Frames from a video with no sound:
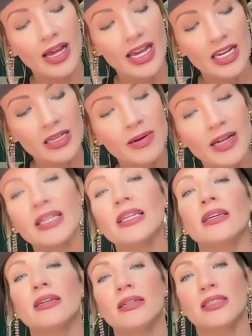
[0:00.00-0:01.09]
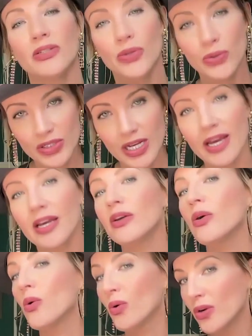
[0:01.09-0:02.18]
anybody today
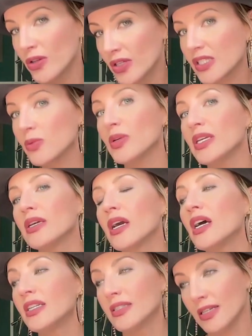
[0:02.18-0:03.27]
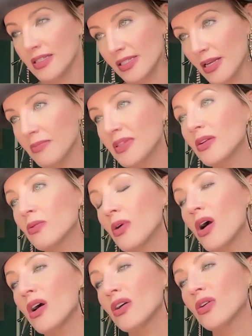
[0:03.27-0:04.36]
or this week does something
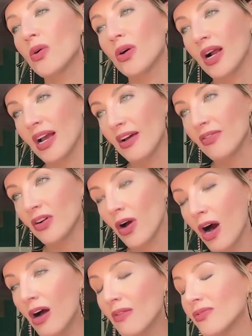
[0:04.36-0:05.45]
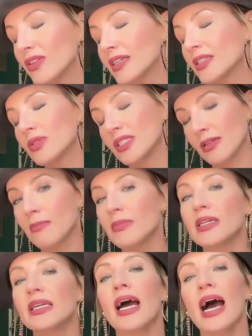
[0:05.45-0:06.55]
wrong, or I have a conflict with
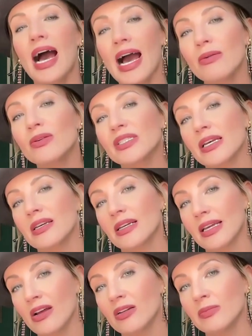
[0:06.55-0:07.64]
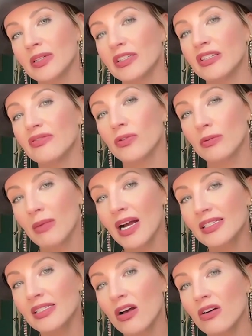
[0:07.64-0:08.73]
somebody, I will take accountability for
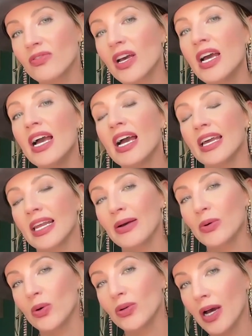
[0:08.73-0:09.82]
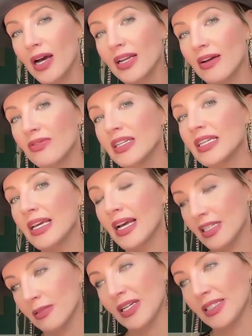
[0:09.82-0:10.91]
myself, and I will not have any
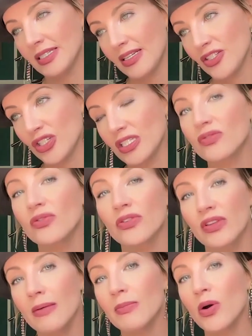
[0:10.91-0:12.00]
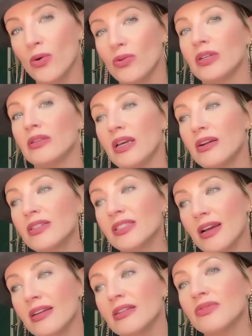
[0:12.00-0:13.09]
expectations for them owning their
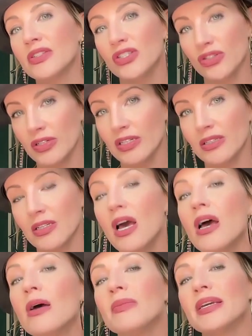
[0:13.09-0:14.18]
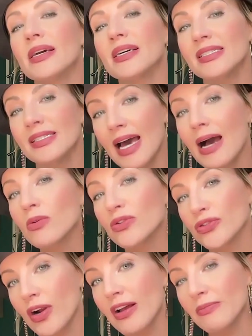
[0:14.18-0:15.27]
side of the street, because that will
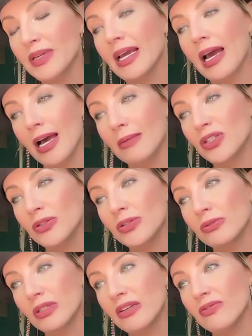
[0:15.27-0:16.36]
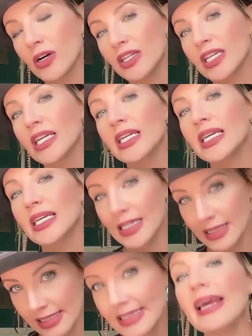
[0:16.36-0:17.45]
drive me absolutely fucking
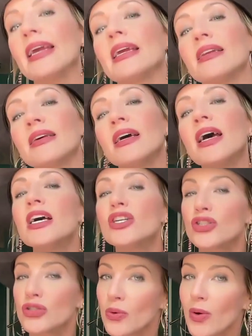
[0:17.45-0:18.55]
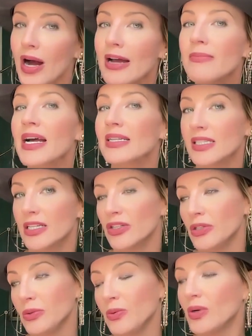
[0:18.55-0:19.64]
insane. So I'm asking
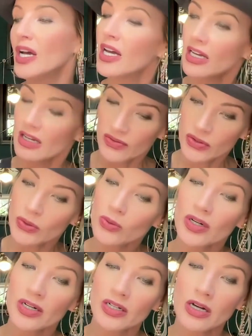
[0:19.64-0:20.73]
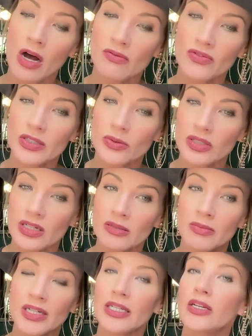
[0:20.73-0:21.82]
you, if you are in conflict with
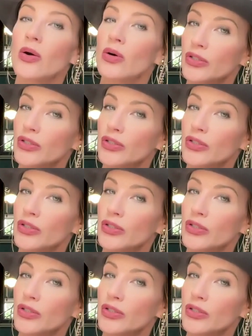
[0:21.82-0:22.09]
anybody, or